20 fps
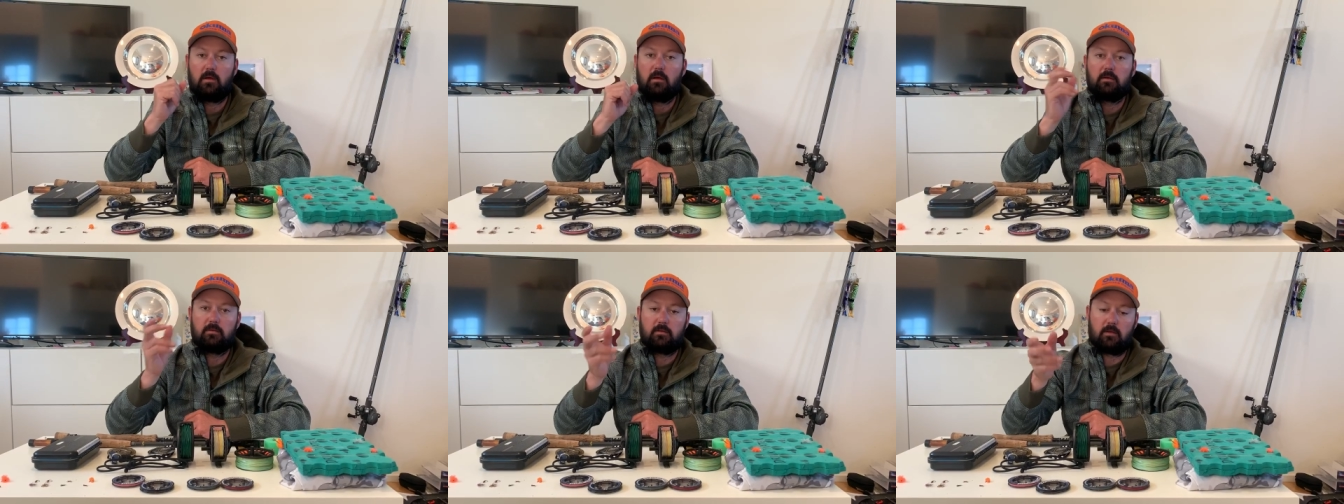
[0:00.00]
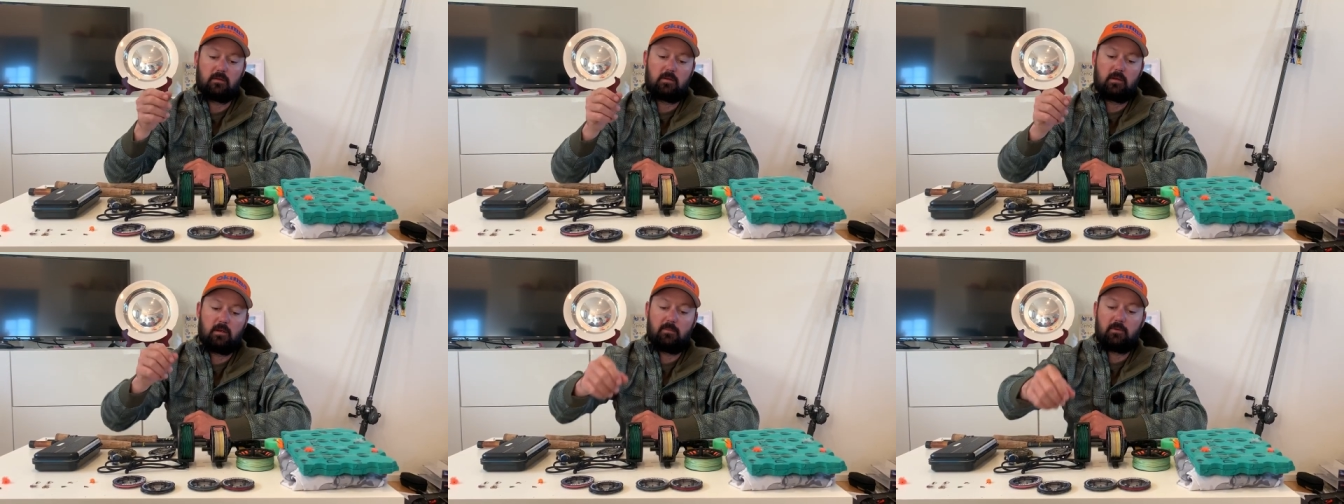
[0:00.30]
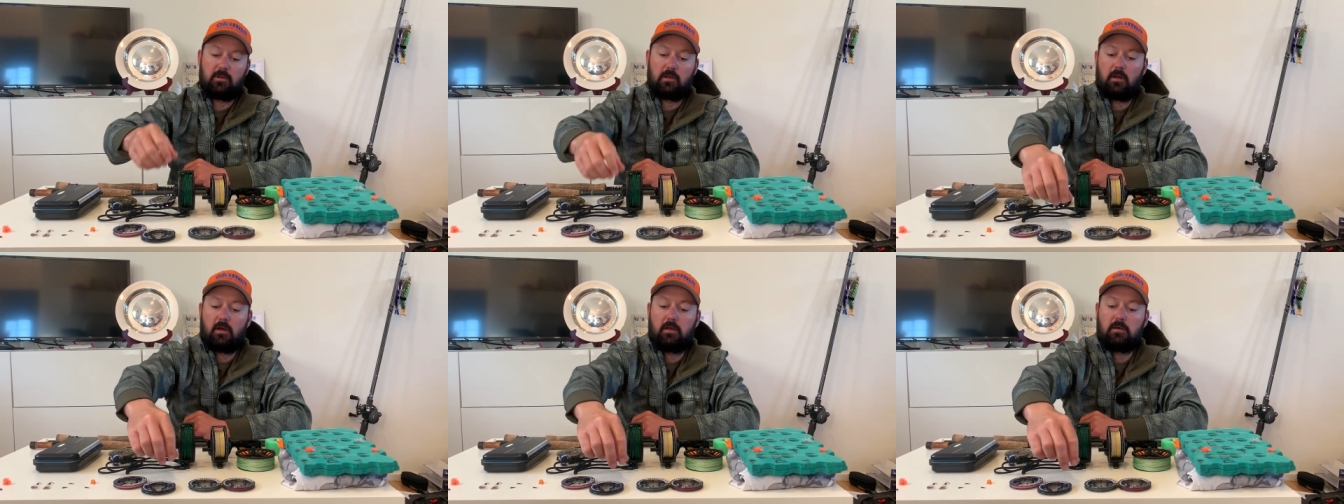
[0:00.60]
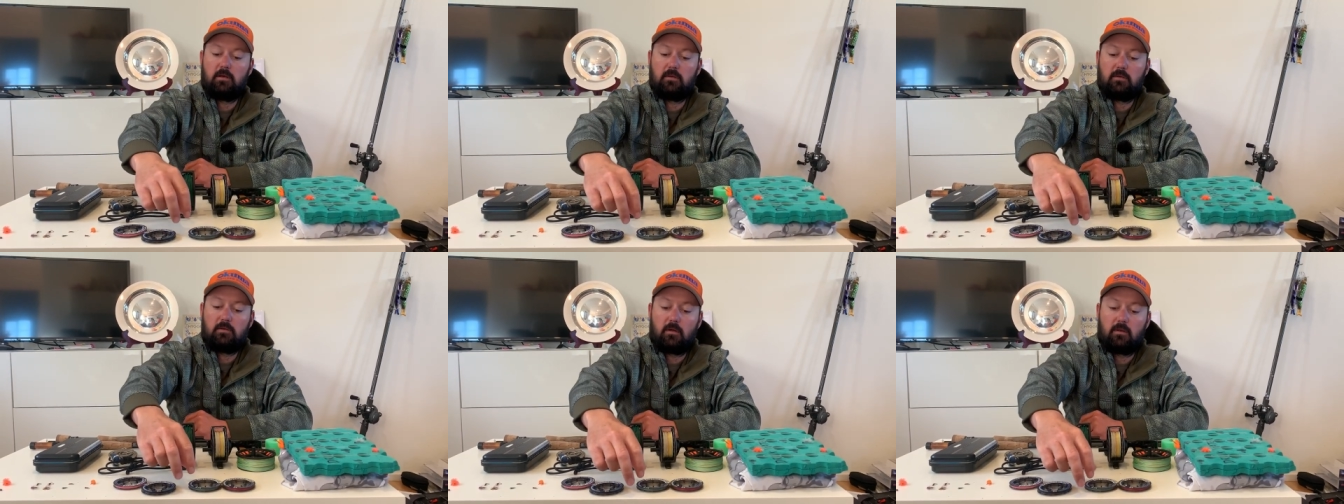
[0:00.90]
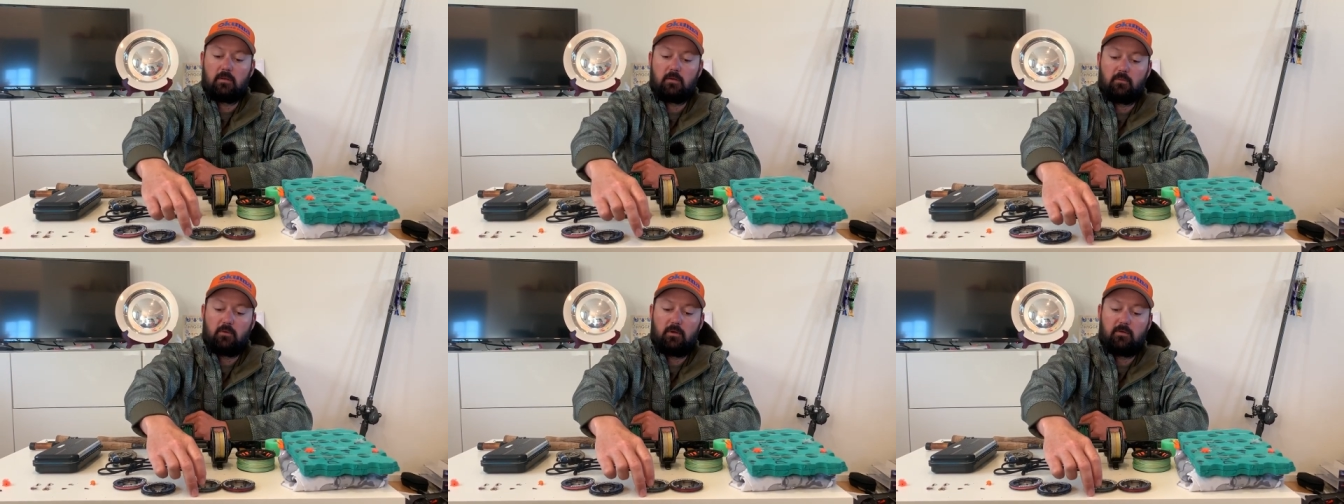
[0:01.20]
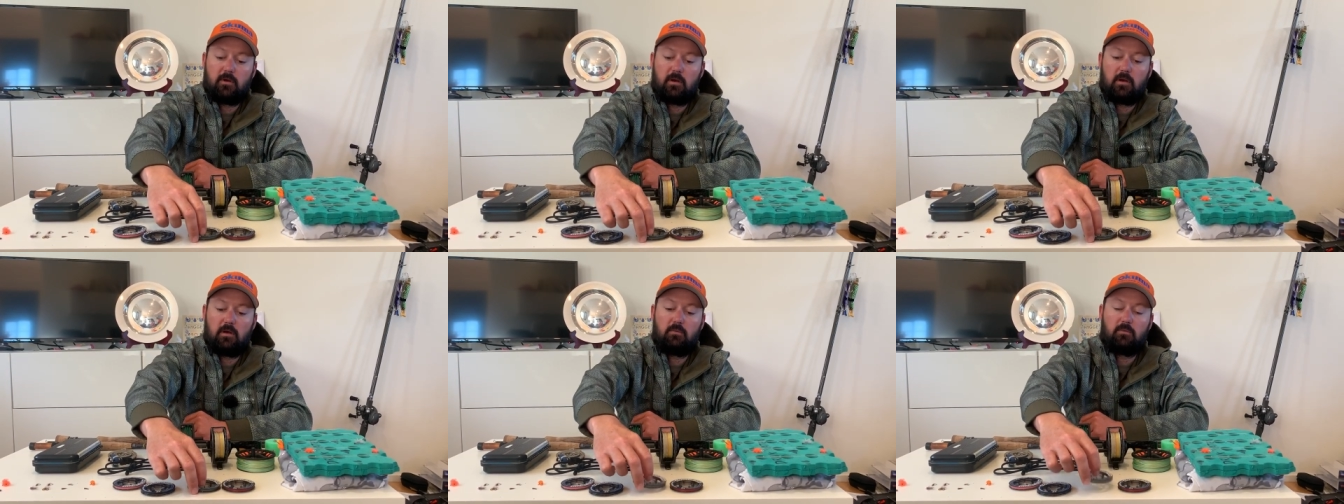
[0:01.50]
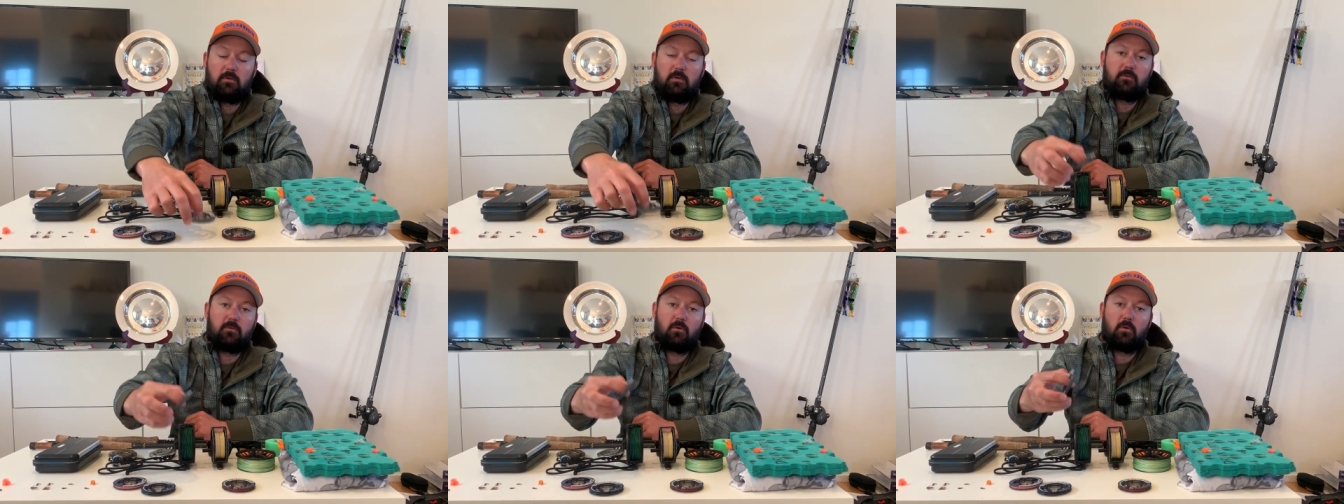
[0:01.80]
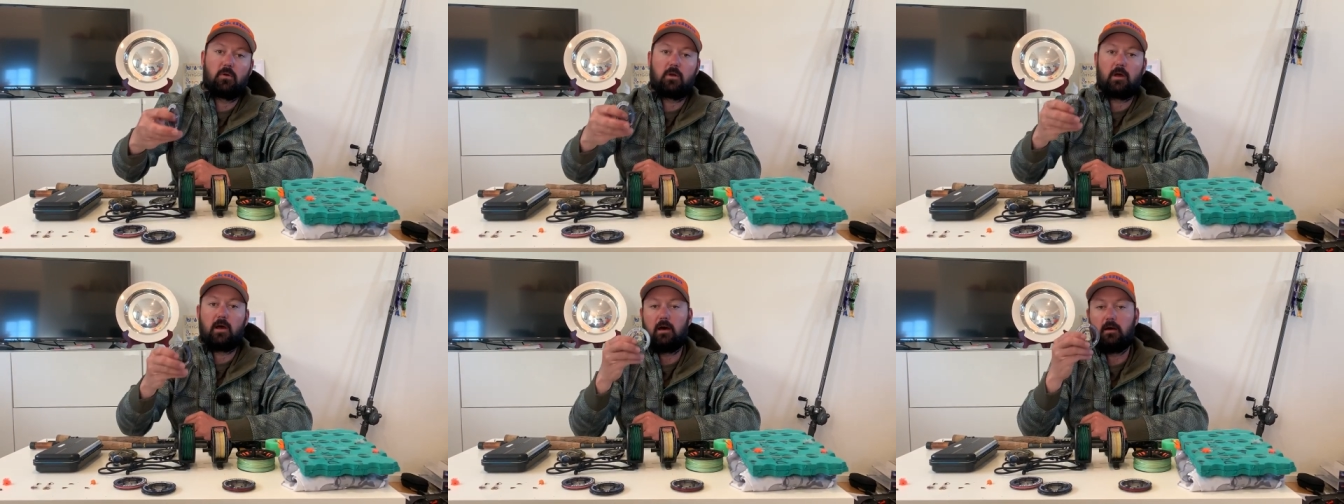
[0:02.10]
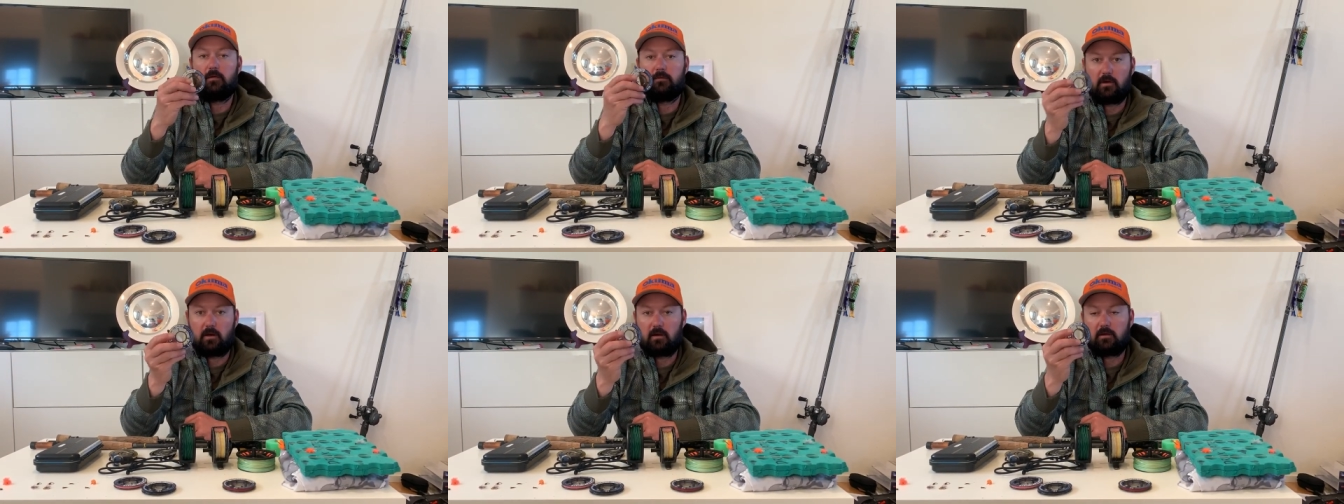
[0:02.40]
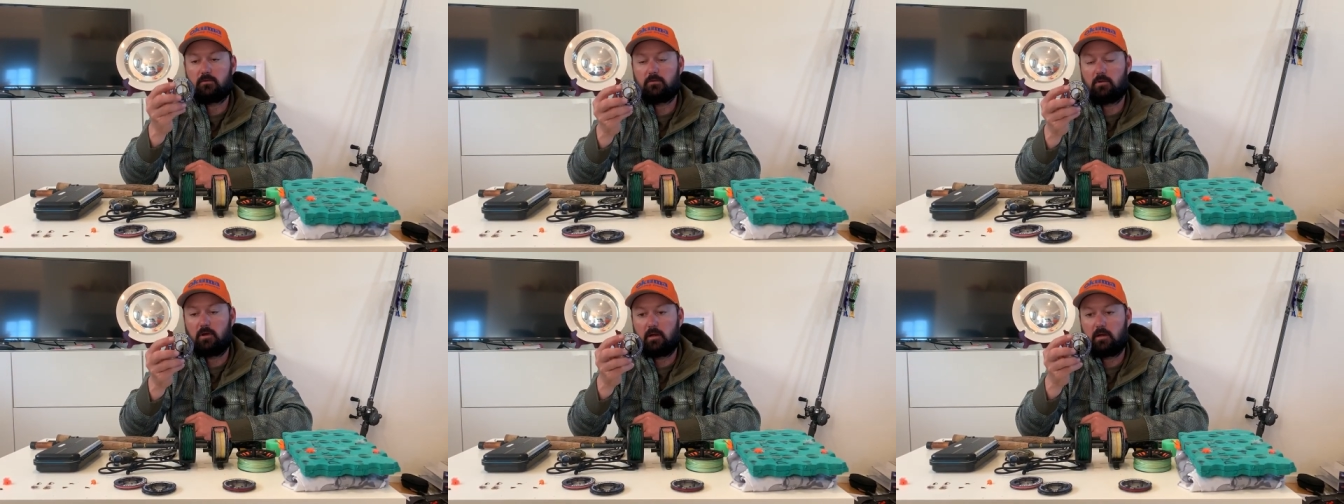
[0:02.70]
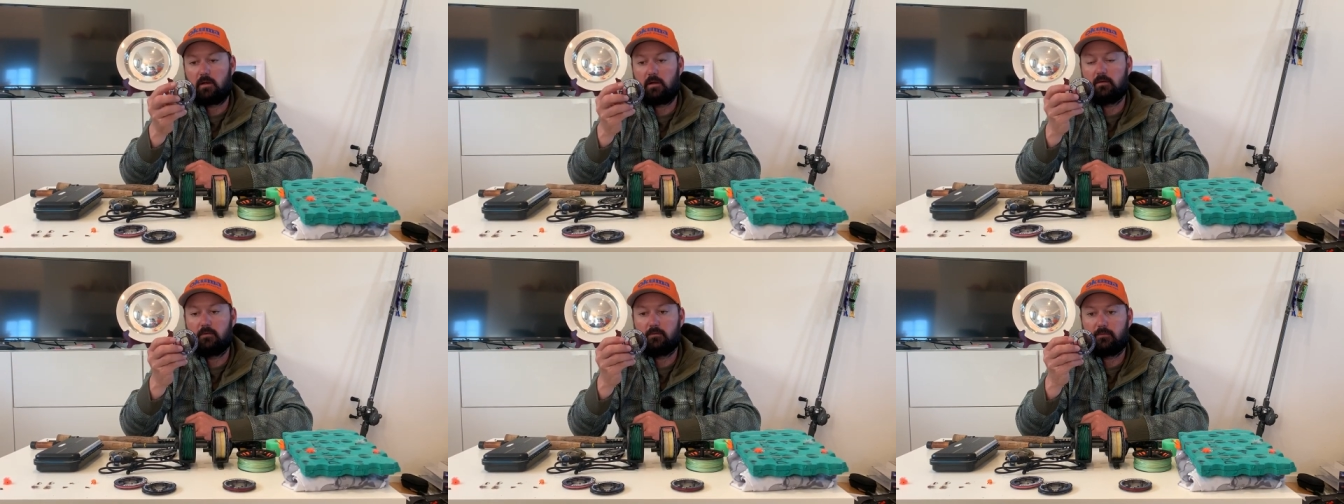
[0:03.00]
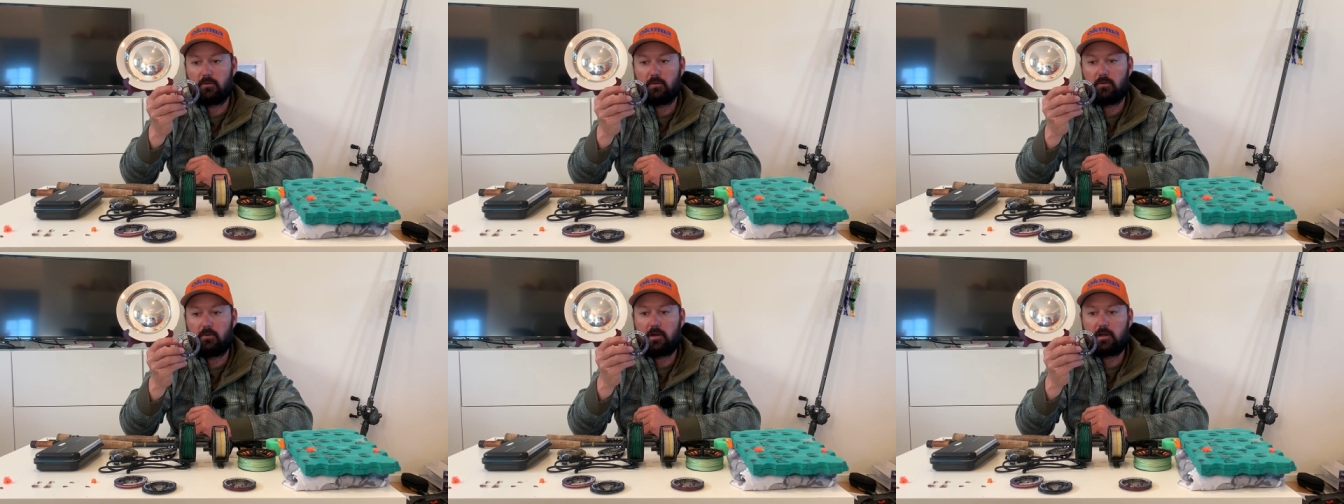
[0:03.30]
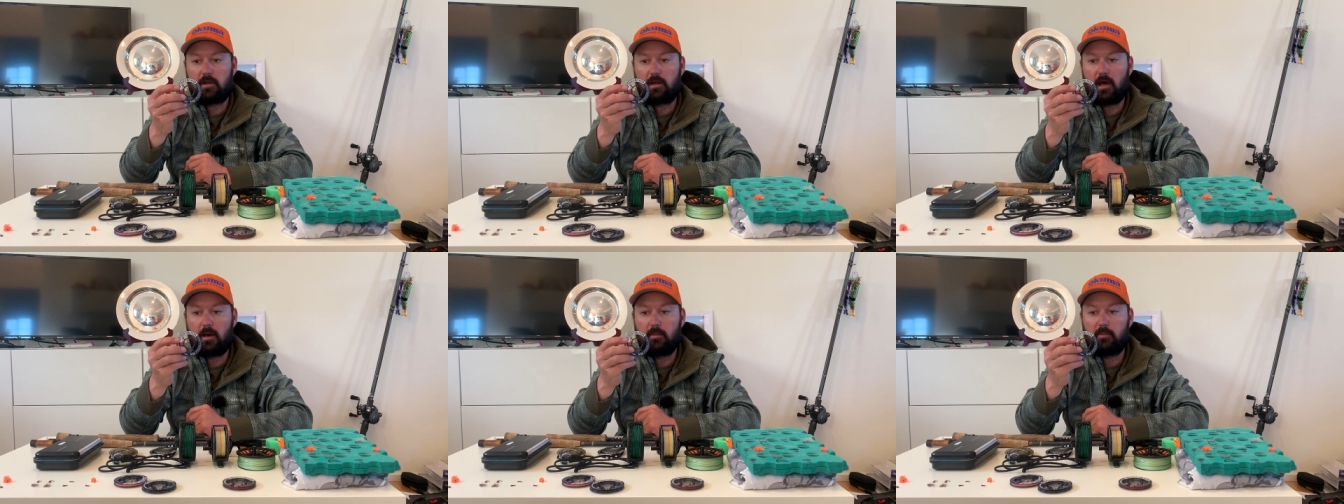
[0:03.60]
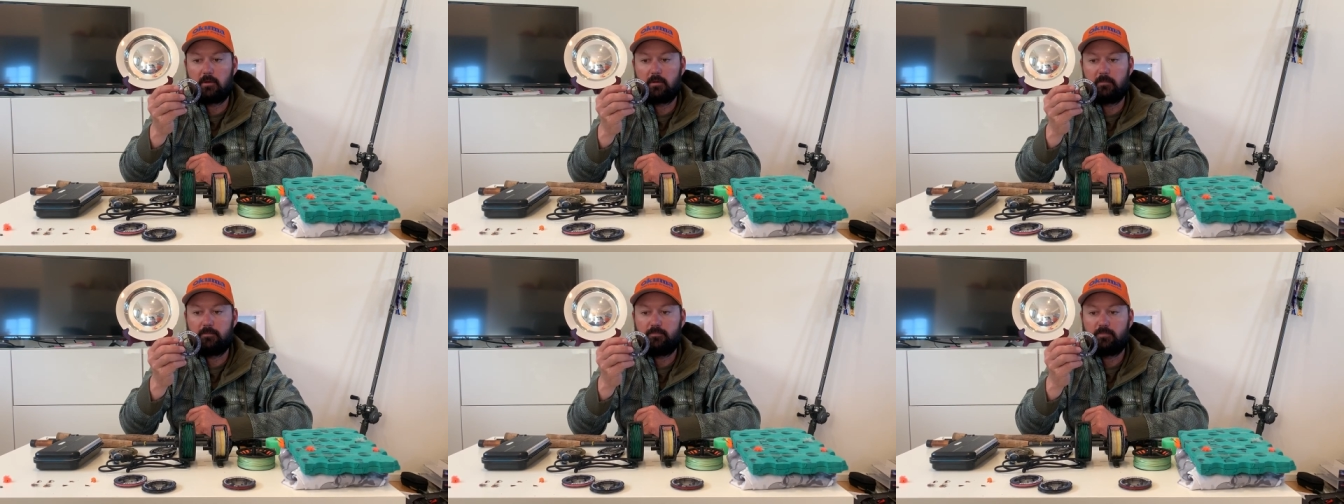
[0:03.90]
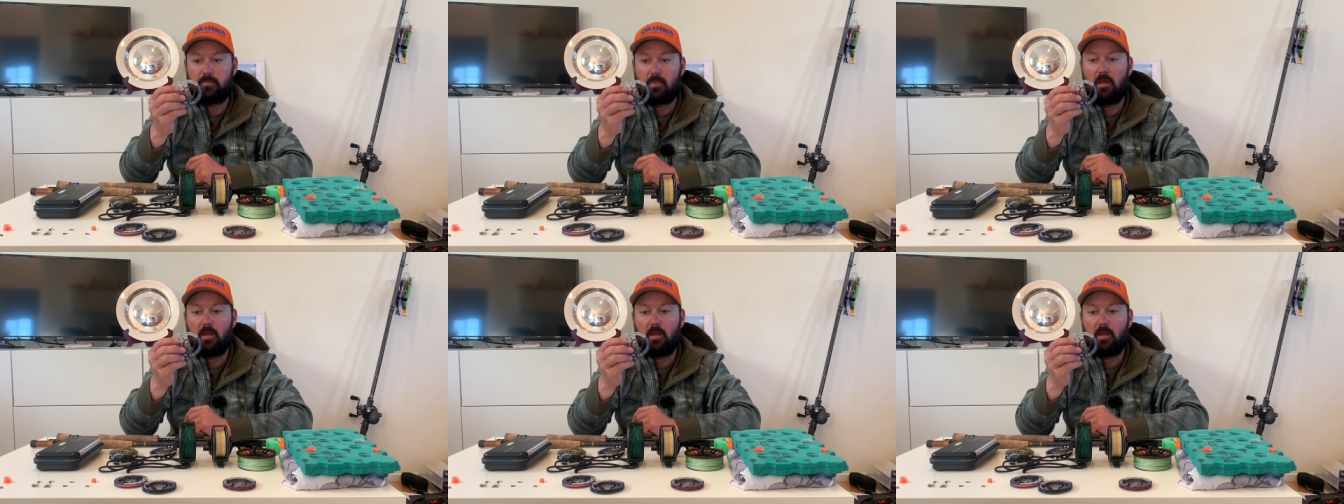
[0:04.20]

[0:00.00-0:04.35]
So the tippet that I used on the river was four and a half X TroutHunter fluorocarbon,